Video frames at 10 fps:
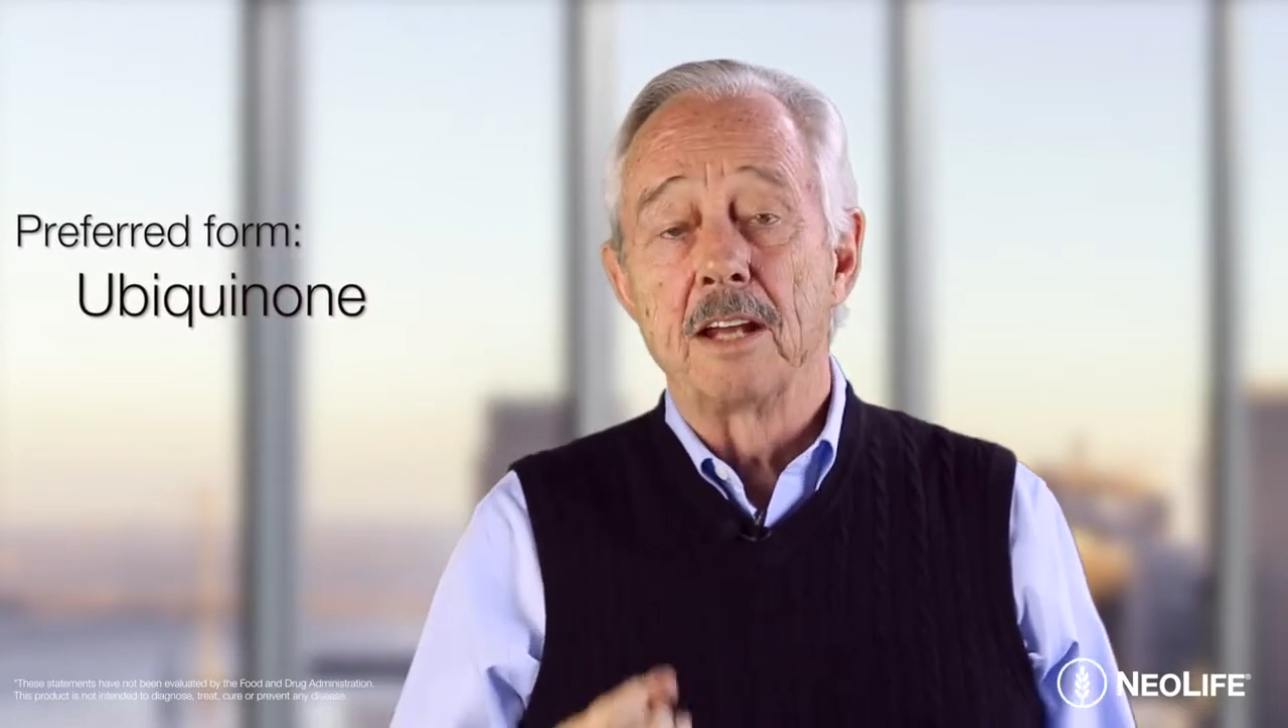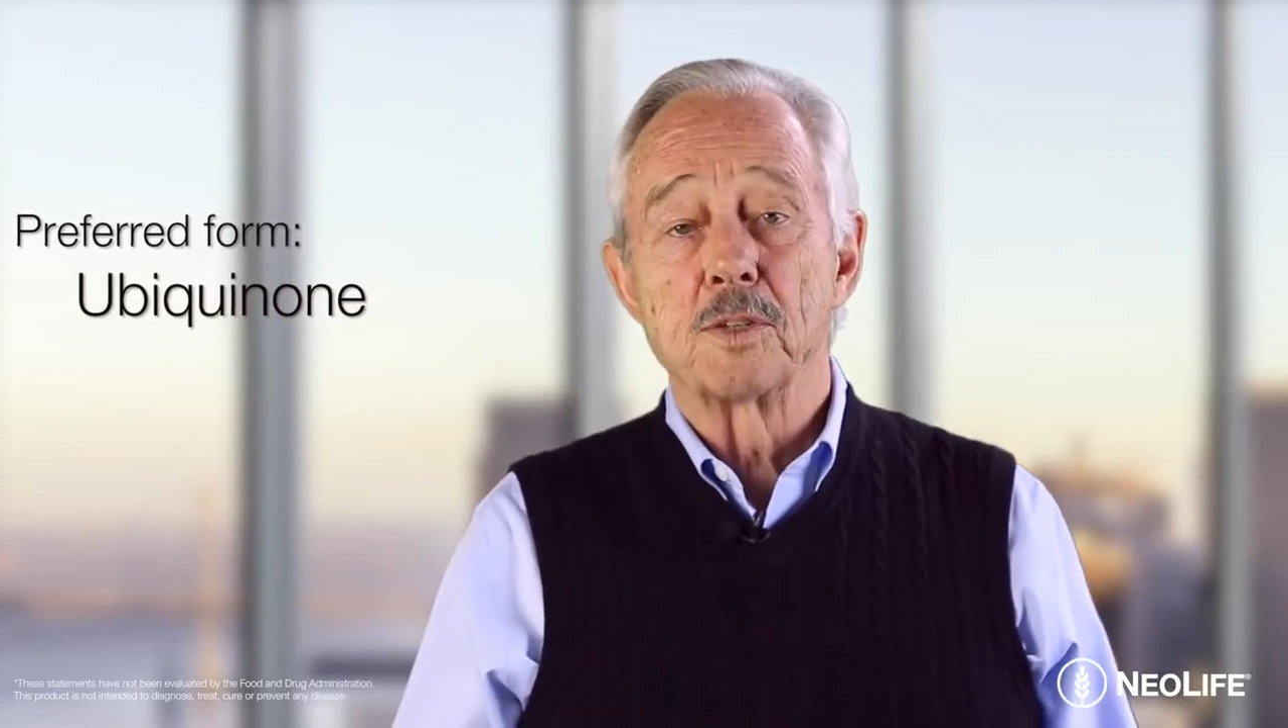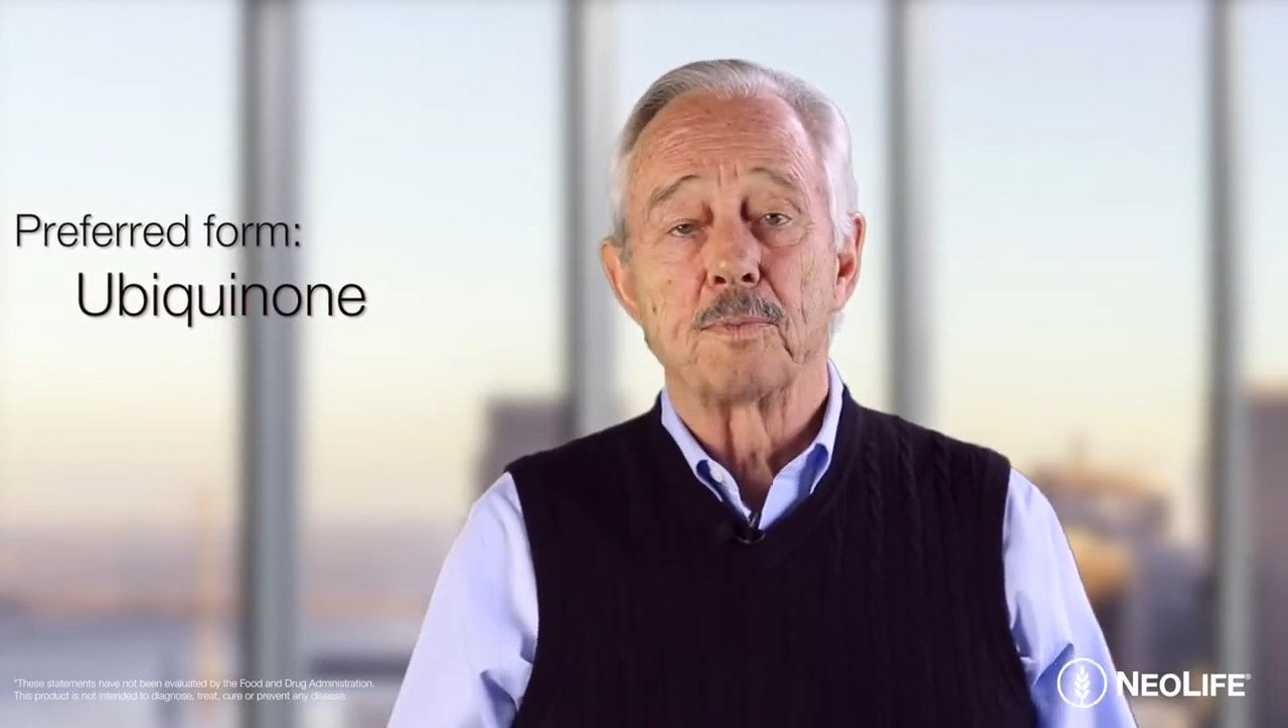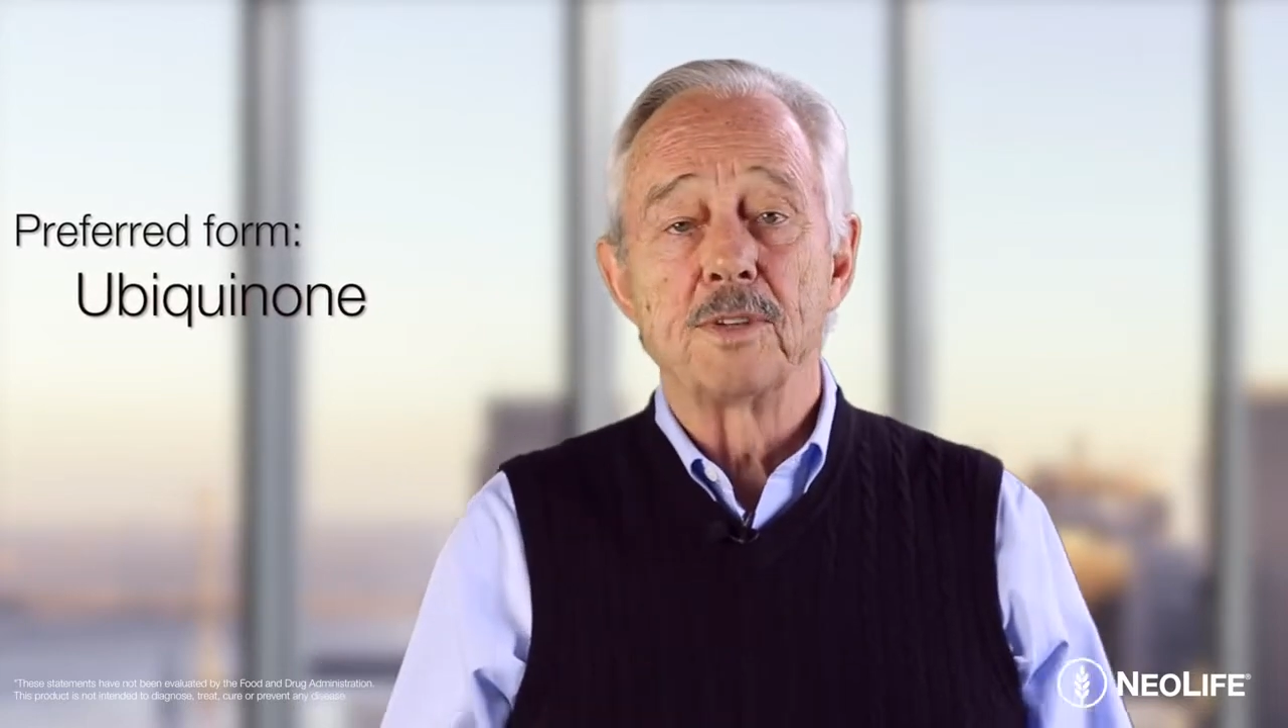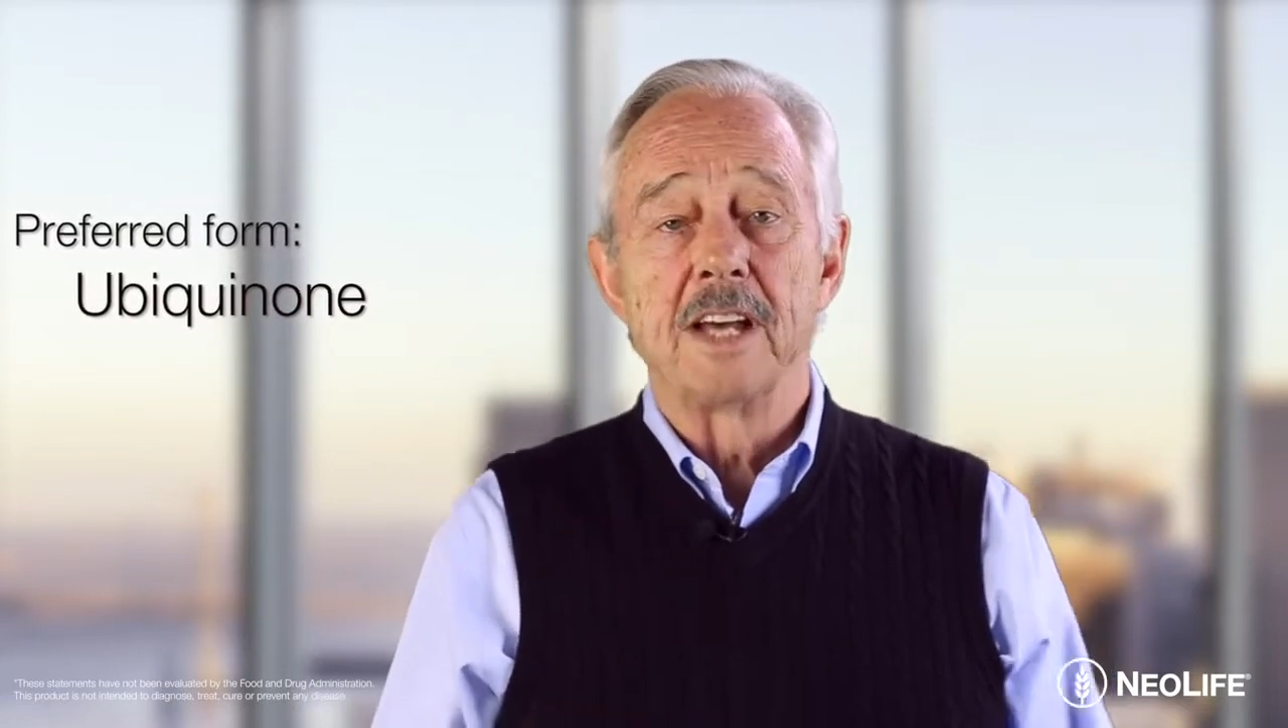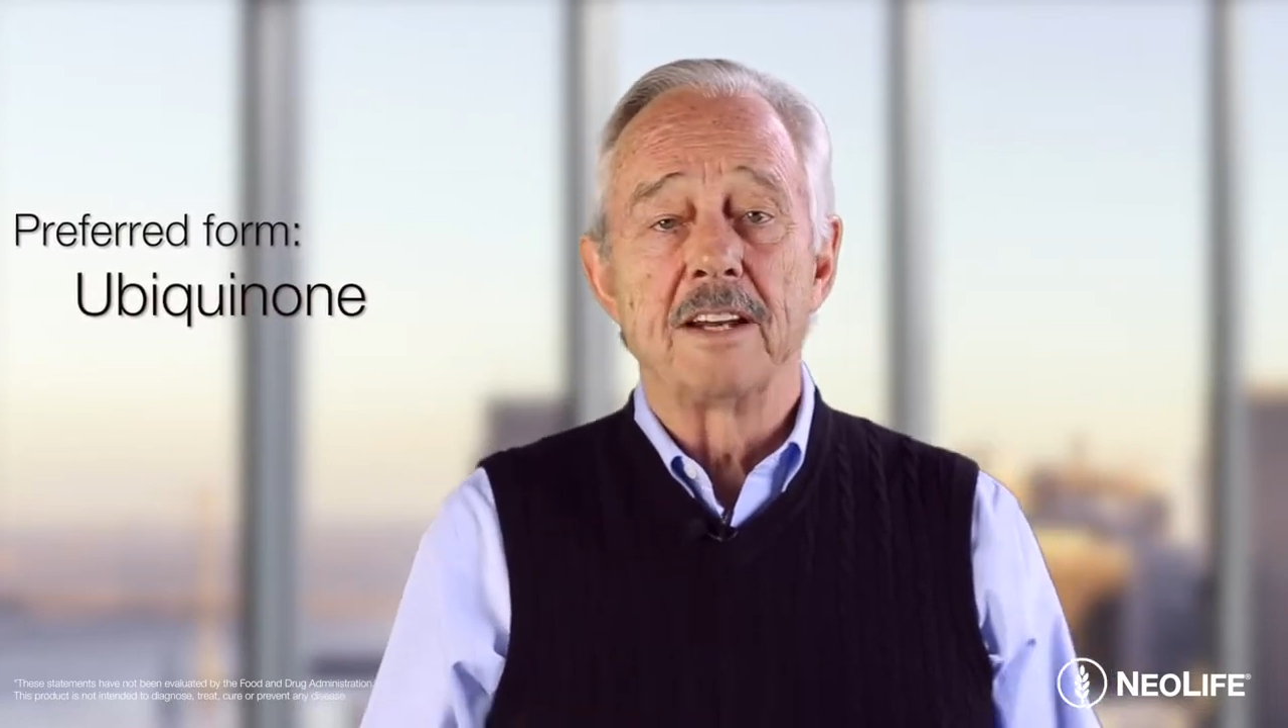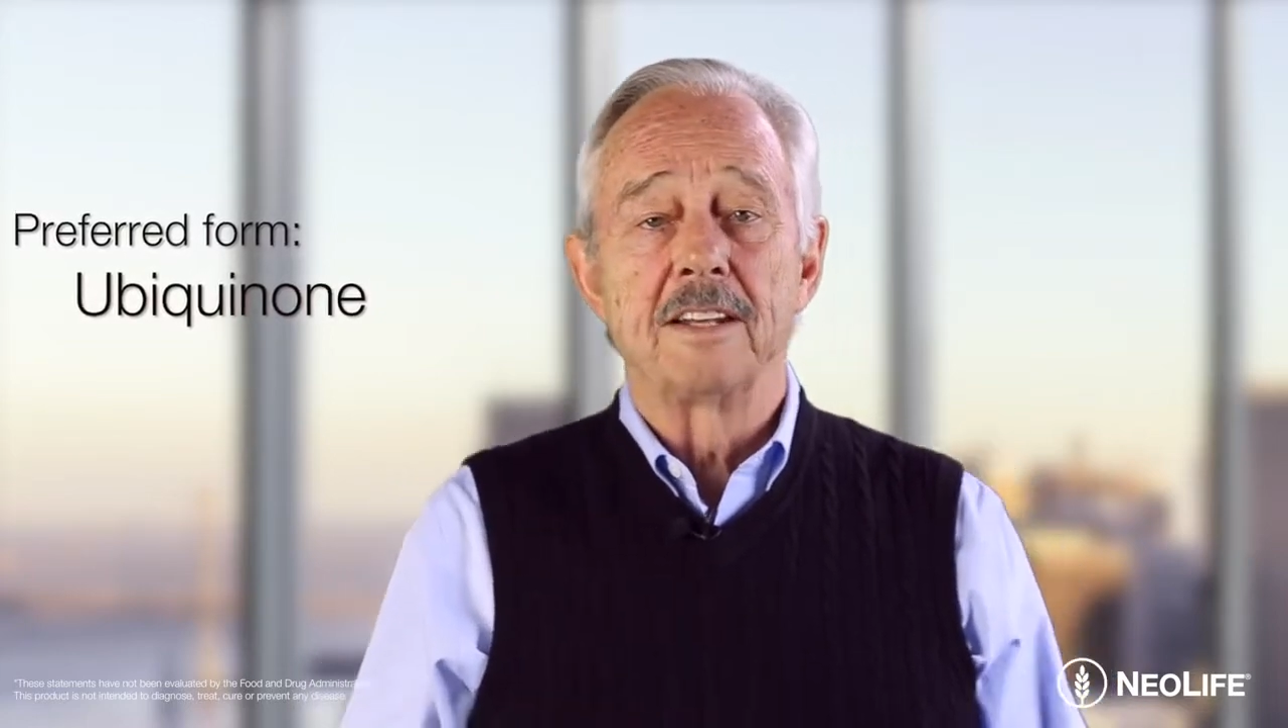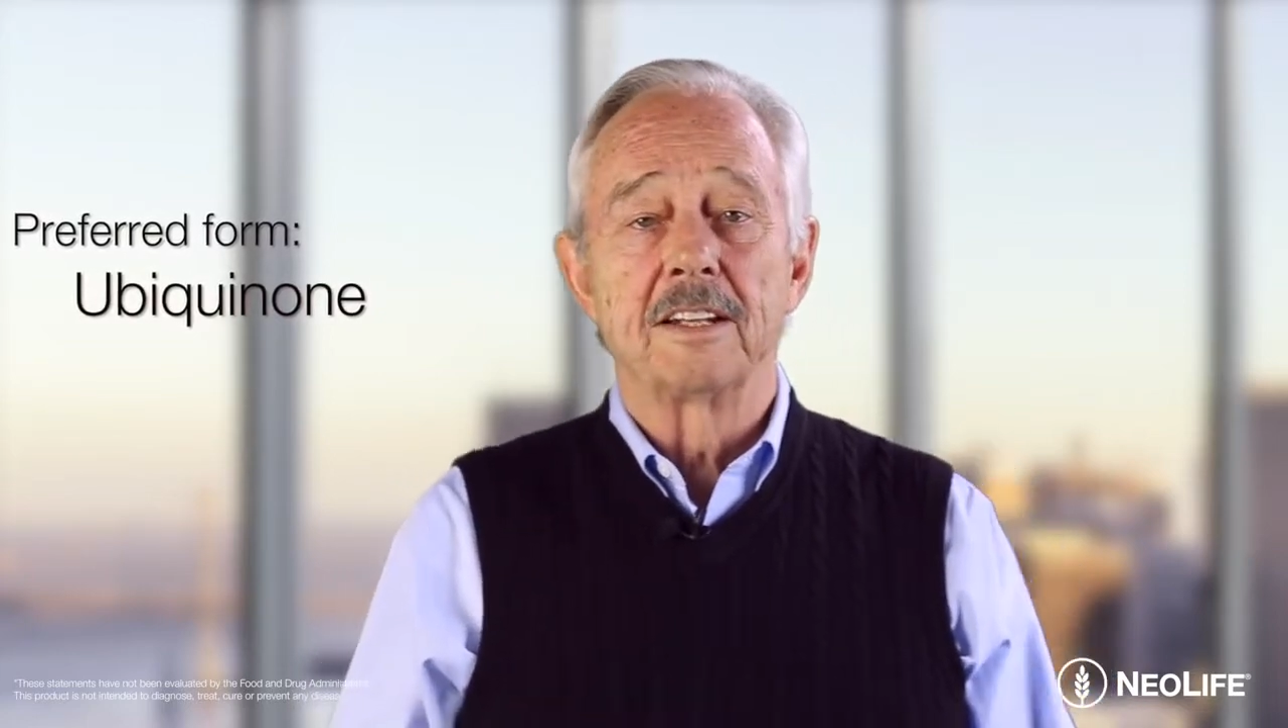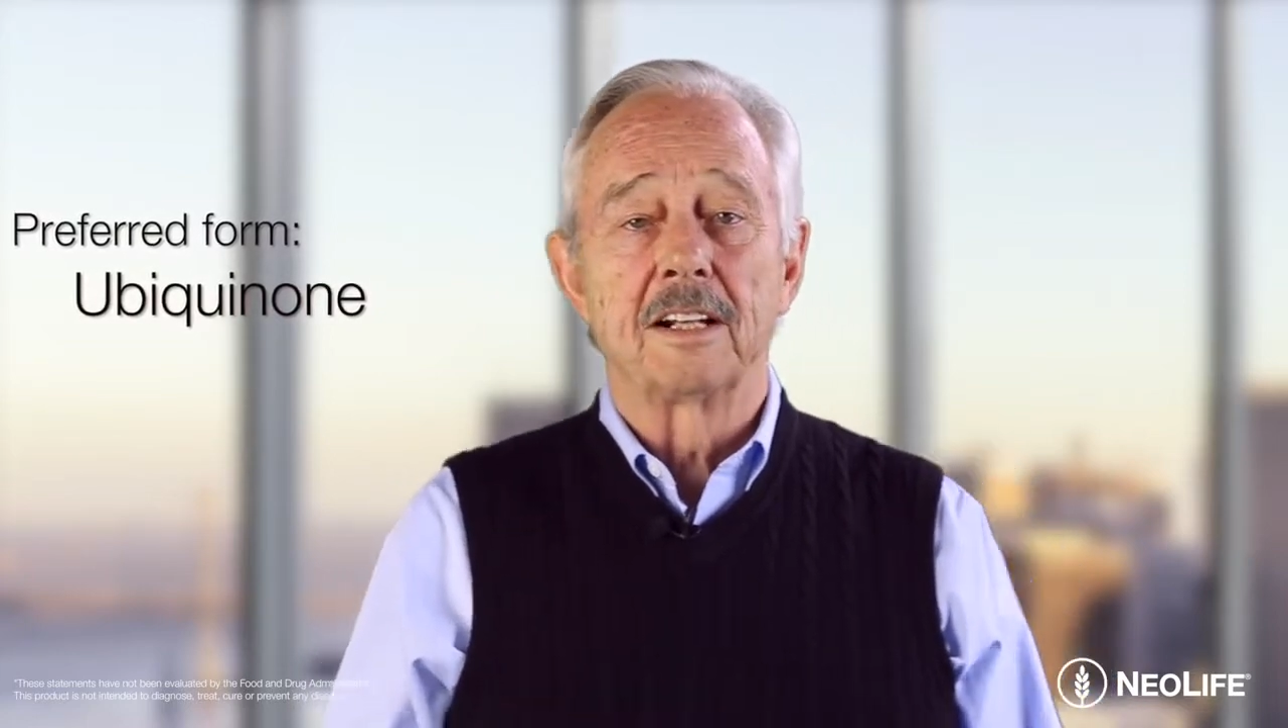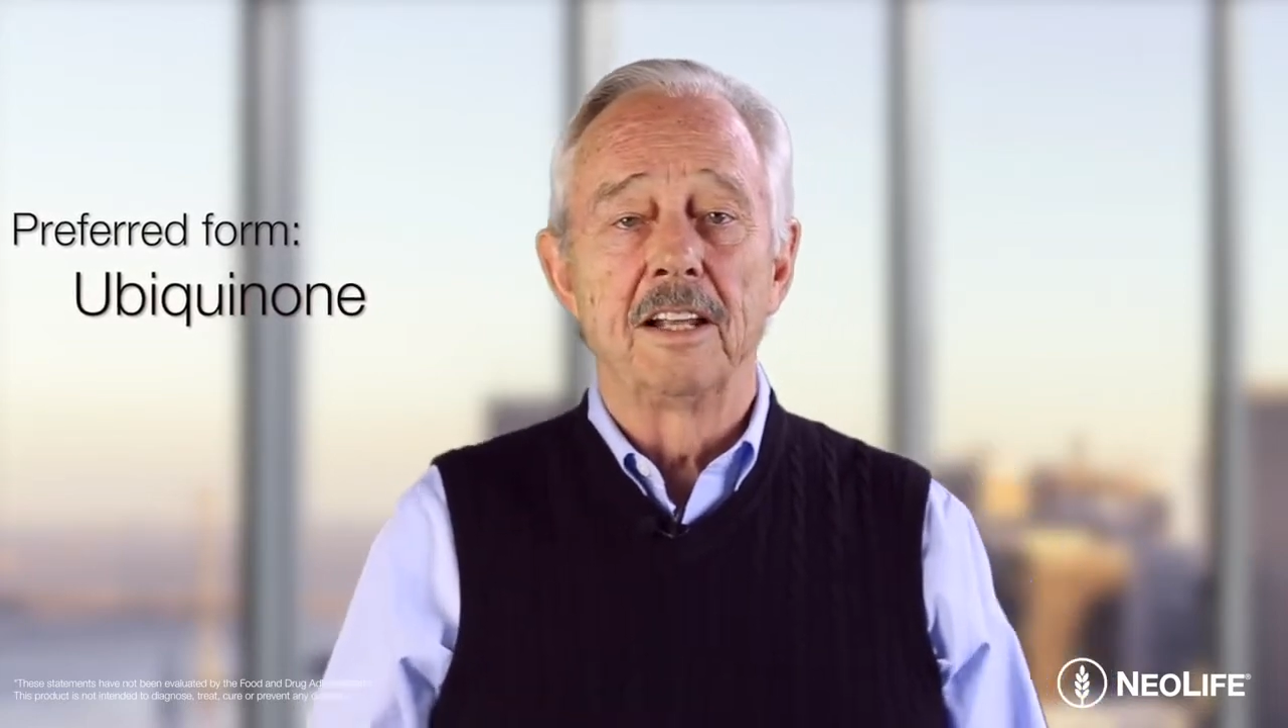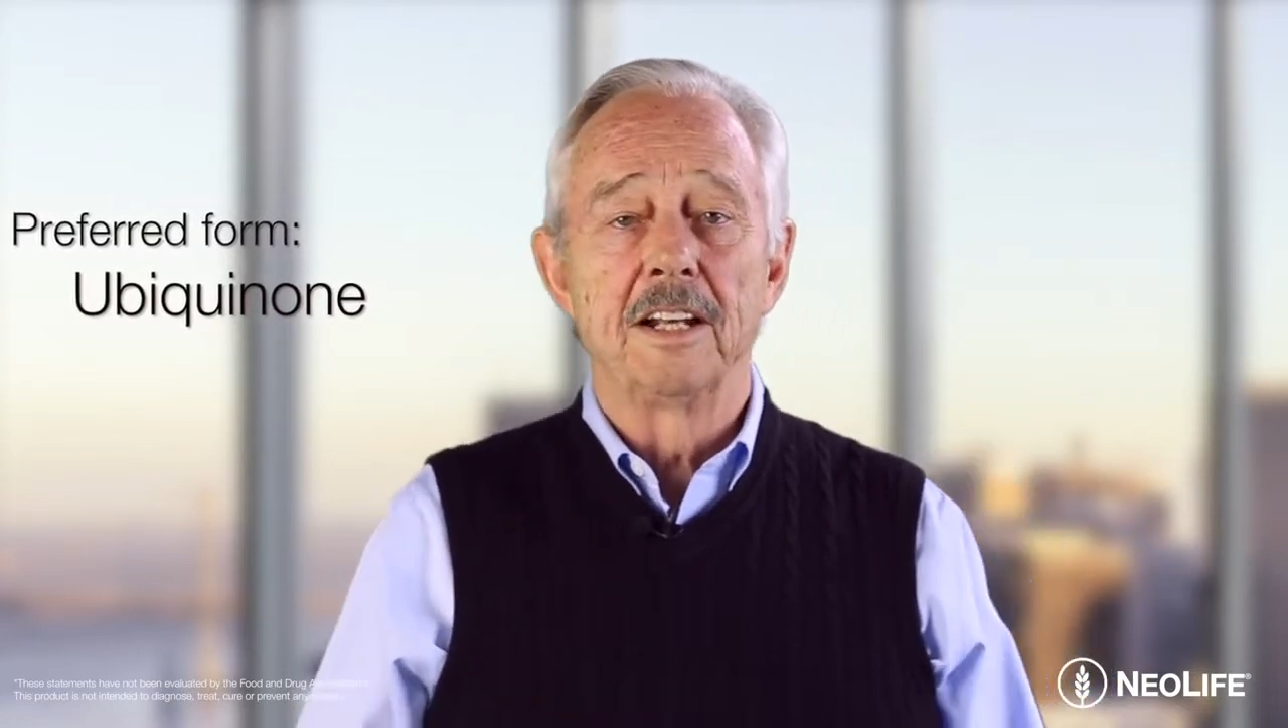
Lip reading: And it's presented in the